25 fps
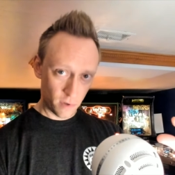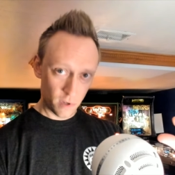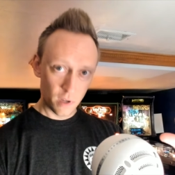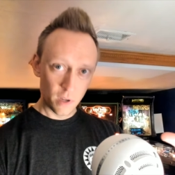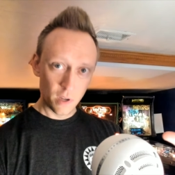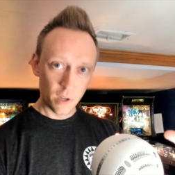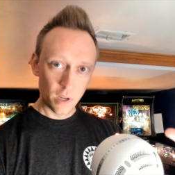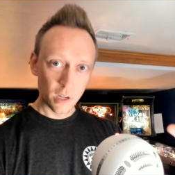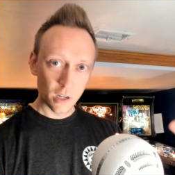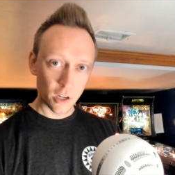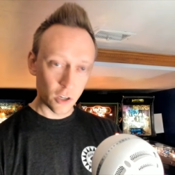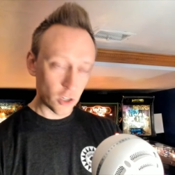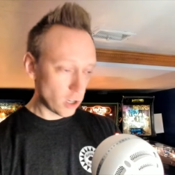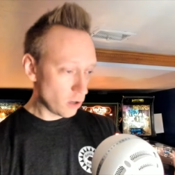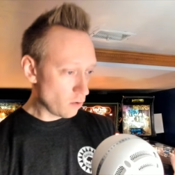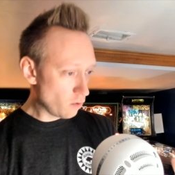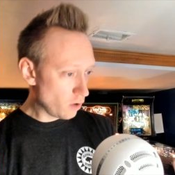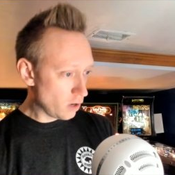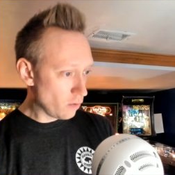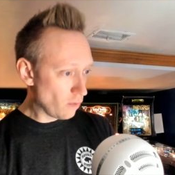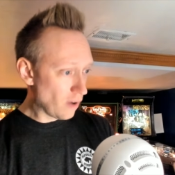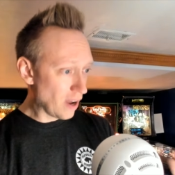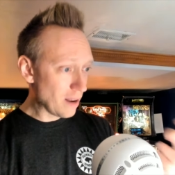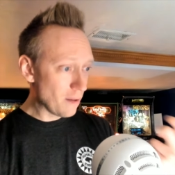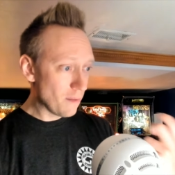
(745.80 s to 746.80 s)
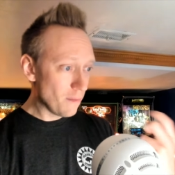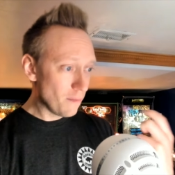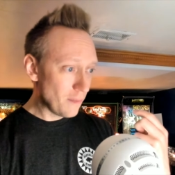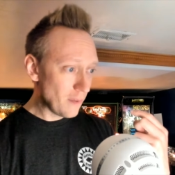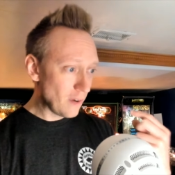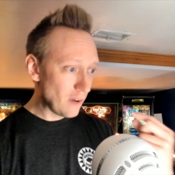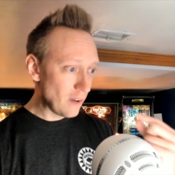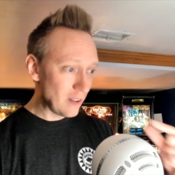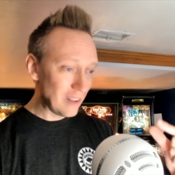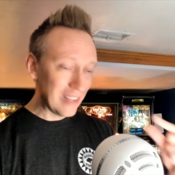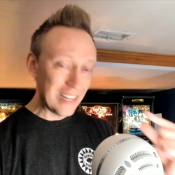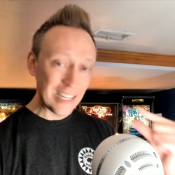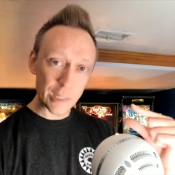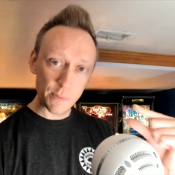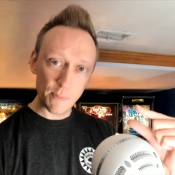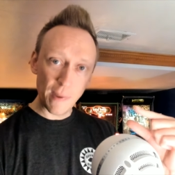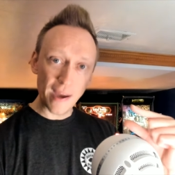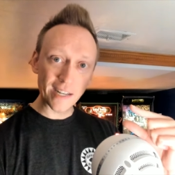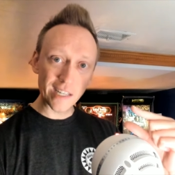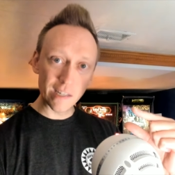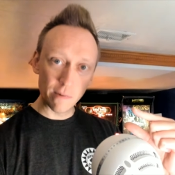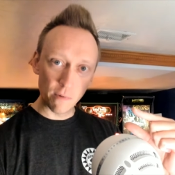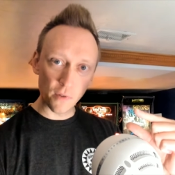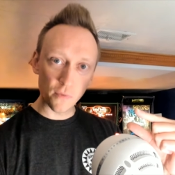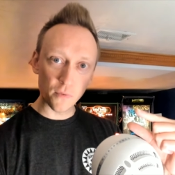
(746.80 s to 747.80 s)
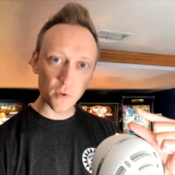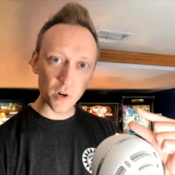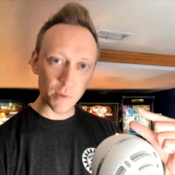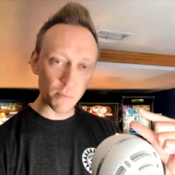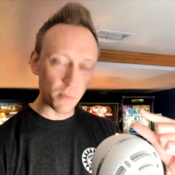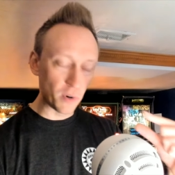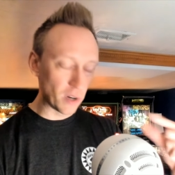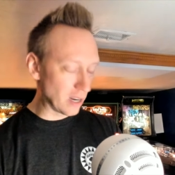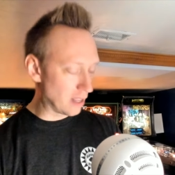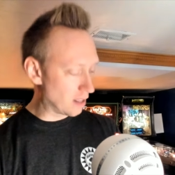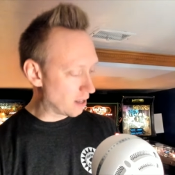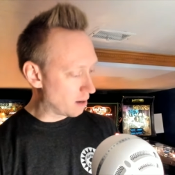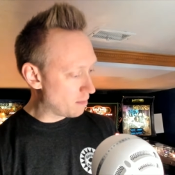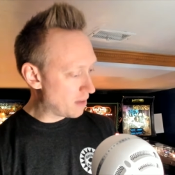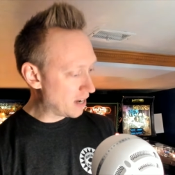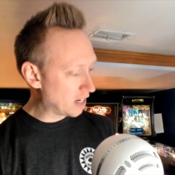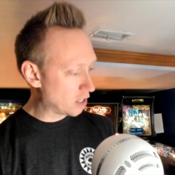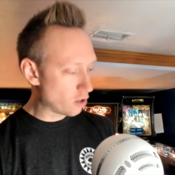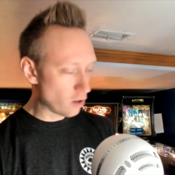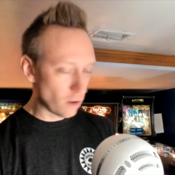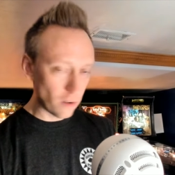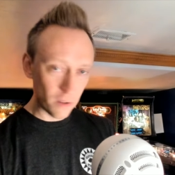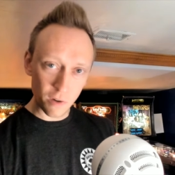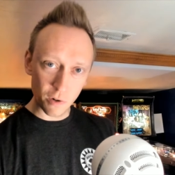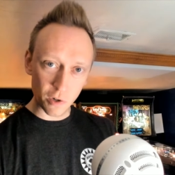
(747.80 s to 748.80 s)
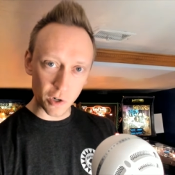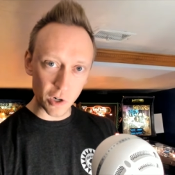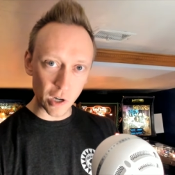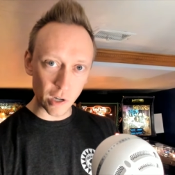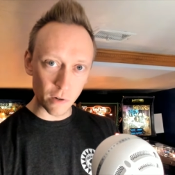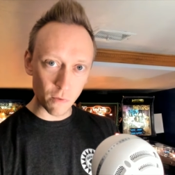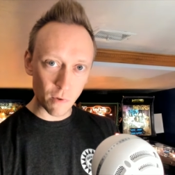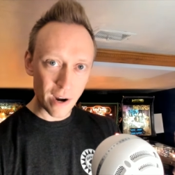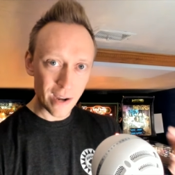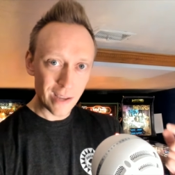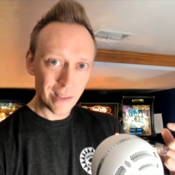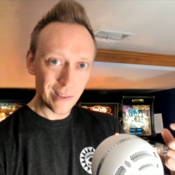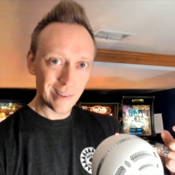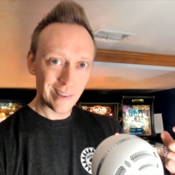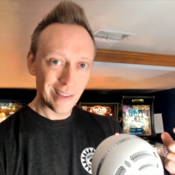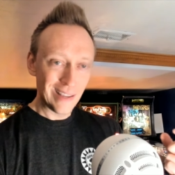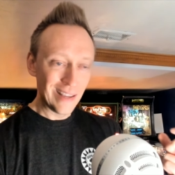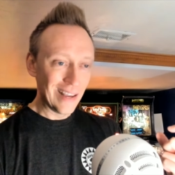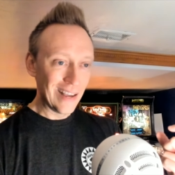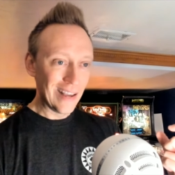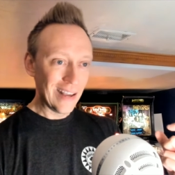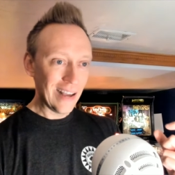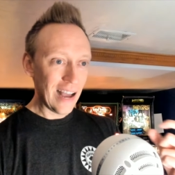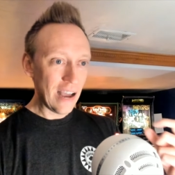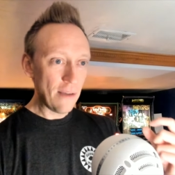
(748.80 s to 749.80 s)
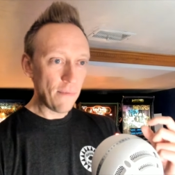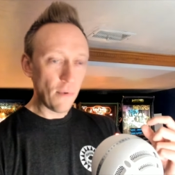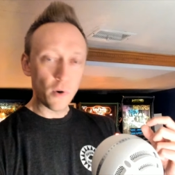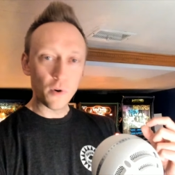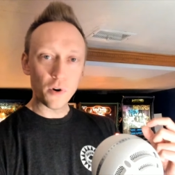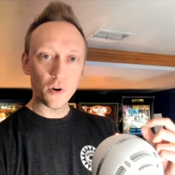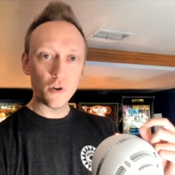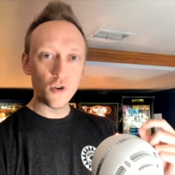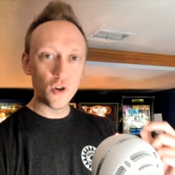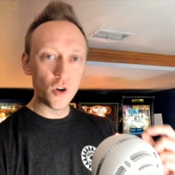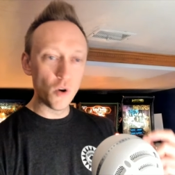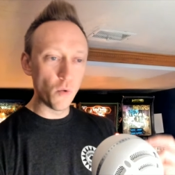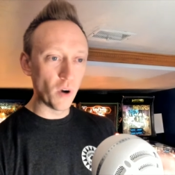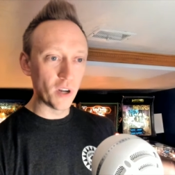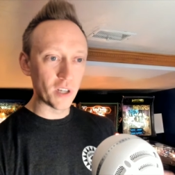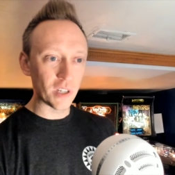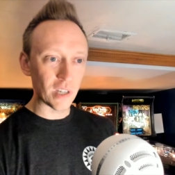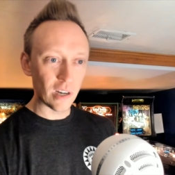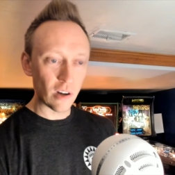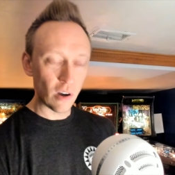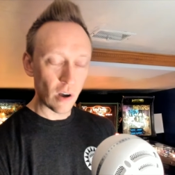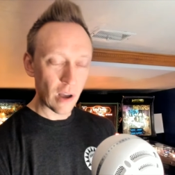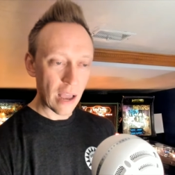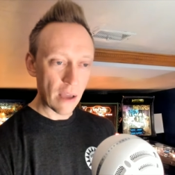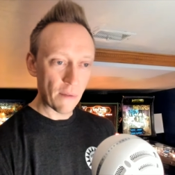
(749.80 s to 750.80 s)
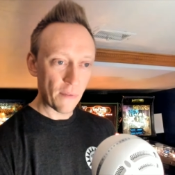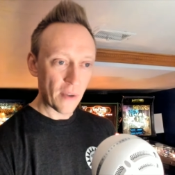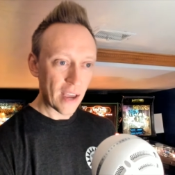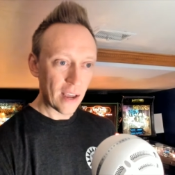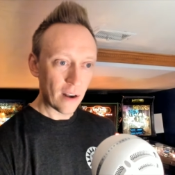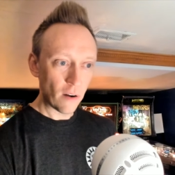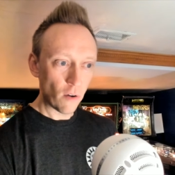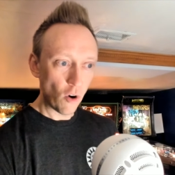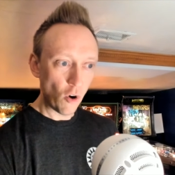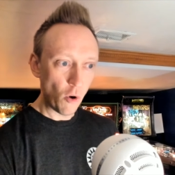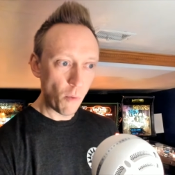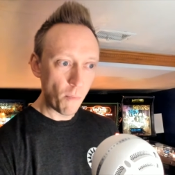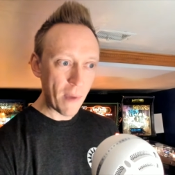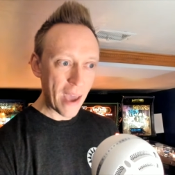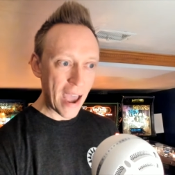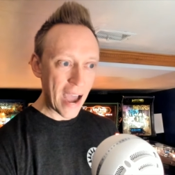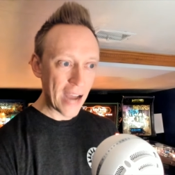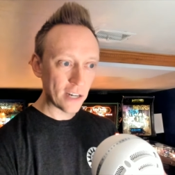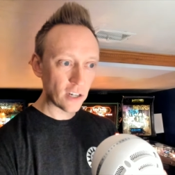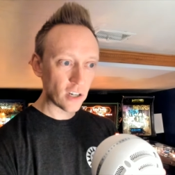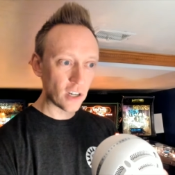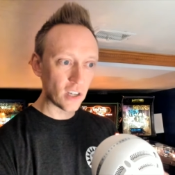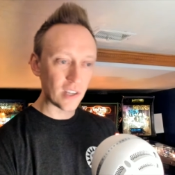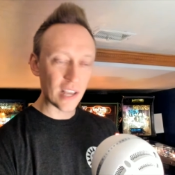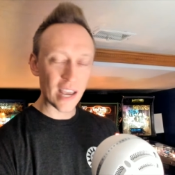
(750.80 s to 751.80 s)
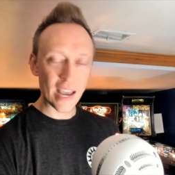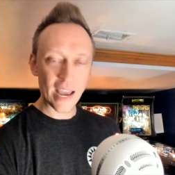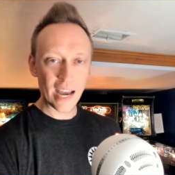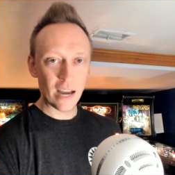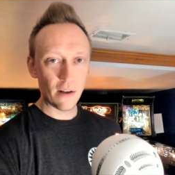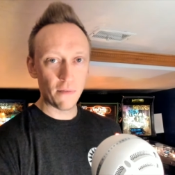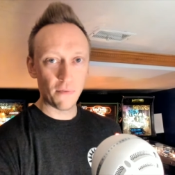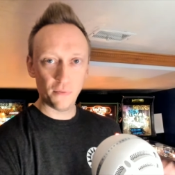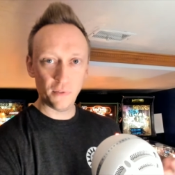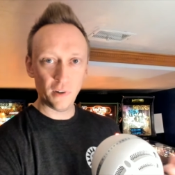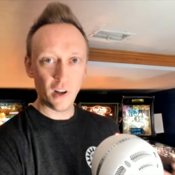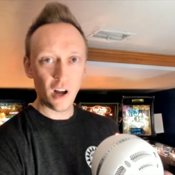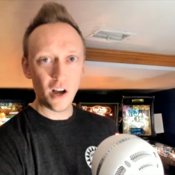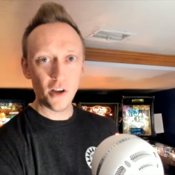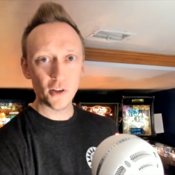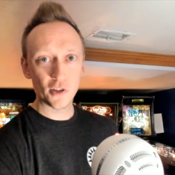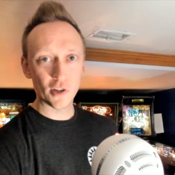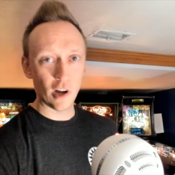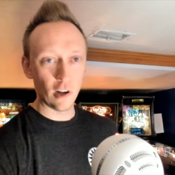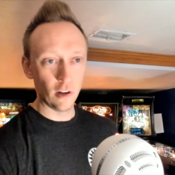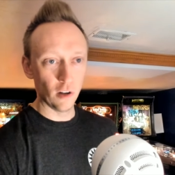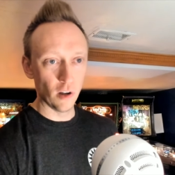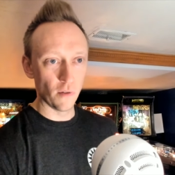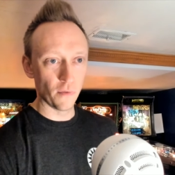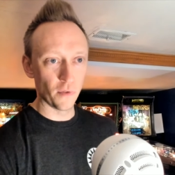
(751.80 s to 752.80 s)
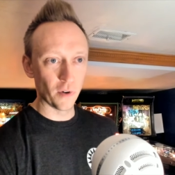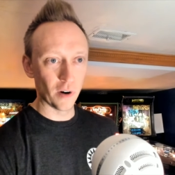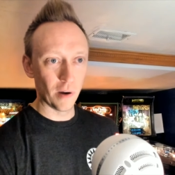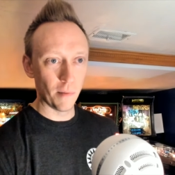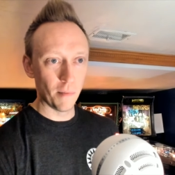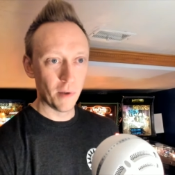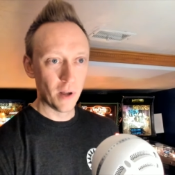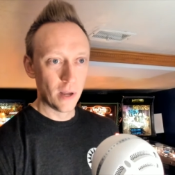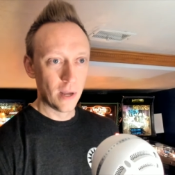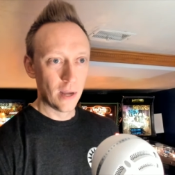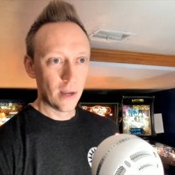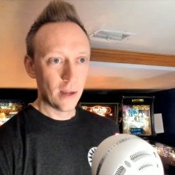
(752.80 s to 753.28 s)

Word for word: because you want to inspect them before you put in there. Make sure they're good, right? I've ordered new ones, and I've had whole batches that had flaws all over them.